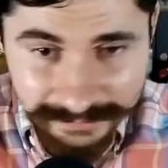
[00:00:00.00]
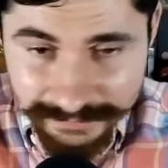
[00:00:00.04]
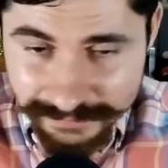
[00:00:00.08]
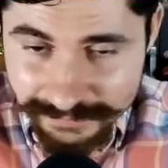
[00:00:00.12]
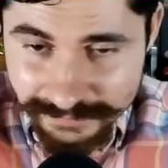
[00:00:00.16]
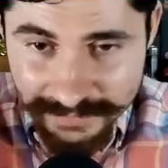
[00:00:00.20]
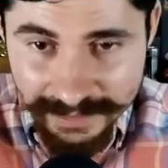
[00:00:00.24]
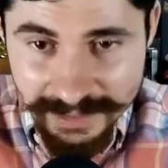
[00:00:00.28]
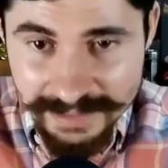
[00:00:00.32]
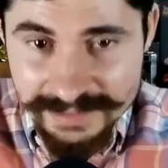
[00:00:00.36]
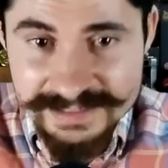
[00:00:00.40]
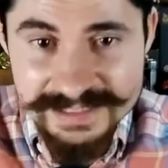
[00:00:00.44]

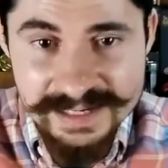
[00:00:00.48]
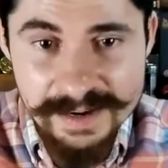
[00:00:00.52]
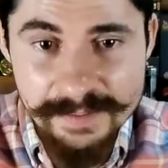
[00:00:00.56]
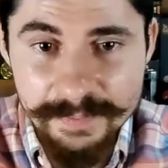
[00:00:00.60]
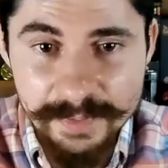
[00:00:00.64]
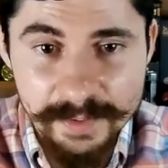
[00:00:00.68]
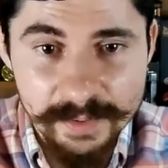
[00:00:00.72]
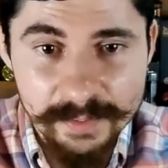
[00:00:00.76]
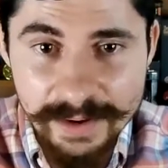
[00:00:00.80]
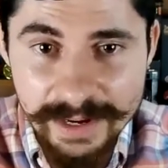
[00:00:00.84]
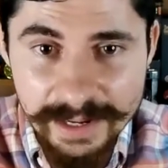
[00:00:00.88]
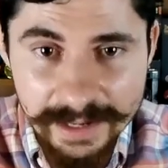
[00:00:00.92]

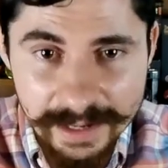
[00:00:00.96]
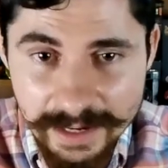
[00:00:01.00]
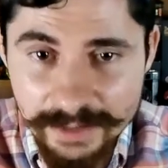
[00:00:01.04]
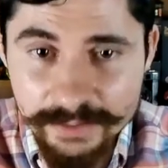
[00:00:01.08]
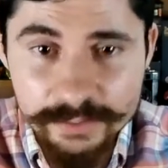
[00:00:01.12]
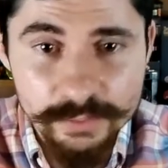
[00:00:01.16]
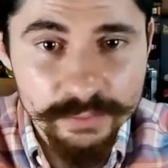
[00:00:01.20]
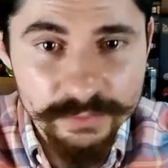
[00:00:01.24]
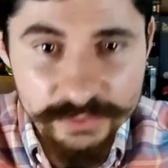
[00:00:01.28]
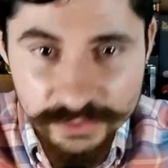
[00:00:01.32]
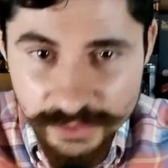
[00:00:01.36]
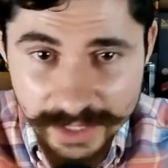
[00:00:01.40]
example A, I
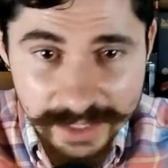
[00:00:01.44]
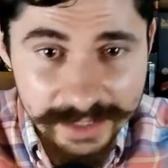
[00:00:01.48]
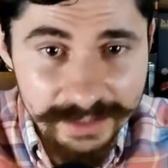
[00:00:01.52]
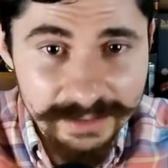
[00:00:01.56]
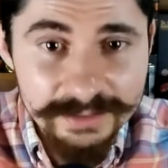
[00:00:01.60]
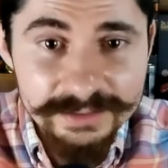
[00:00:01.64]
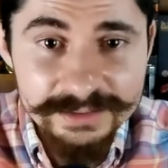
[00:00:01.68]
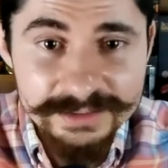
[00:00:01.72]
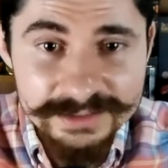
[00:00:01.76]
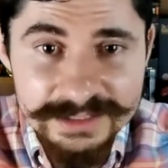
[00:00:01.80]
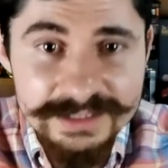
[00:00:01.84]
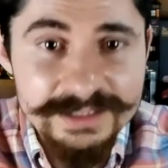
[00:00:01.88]
don't think...
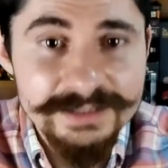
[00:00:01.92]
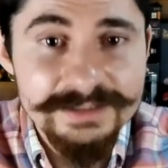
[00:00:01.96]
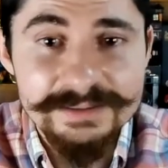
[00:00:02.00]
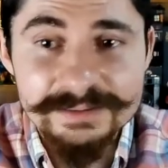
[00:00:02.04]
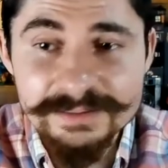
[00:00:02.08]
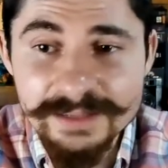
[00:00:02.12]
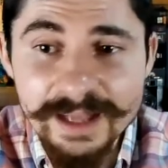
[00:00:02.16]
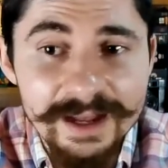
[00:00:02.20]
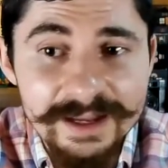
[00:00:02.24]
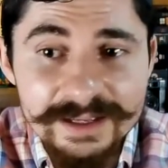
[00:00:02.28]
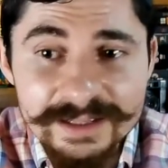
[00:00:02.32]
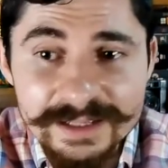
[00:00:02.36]
See,
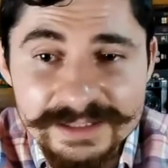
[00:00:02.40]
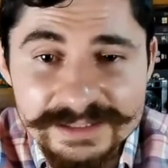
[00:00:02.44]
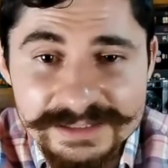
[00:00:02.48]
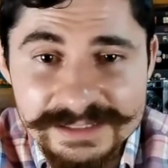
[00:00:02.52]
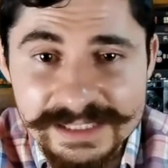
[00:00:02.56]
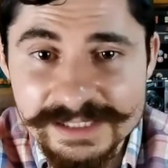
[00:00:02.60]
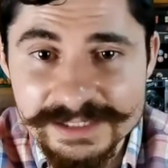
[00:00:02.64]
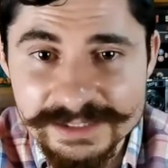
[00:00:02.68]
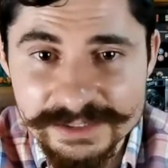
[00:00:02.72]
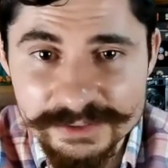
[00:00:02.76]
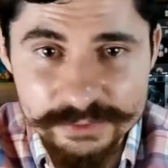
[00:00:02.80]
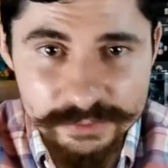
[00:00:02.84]
I
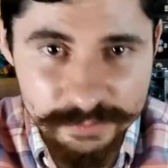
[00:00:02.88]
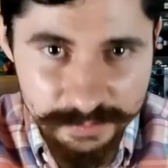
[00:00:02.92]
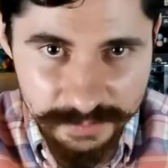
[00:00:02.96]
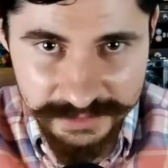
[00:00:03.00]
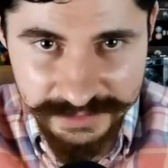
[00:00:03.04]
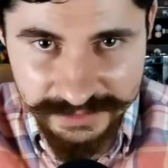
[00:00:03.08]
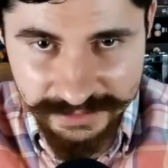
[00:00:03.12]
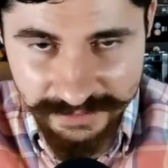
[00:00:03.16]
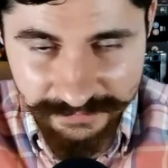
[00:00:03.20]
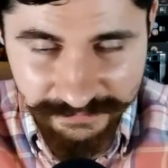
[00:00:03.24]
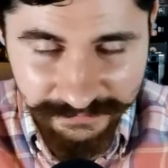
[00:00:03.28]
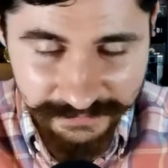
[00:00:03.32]
say stupid
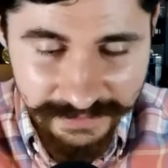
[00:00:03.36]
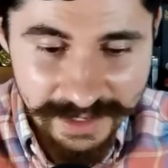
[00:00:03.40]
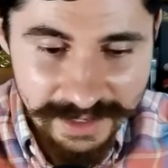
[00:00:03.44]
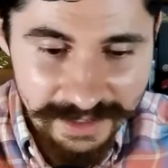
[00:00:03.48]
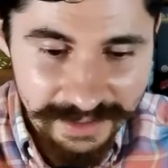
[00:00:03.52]
stuff.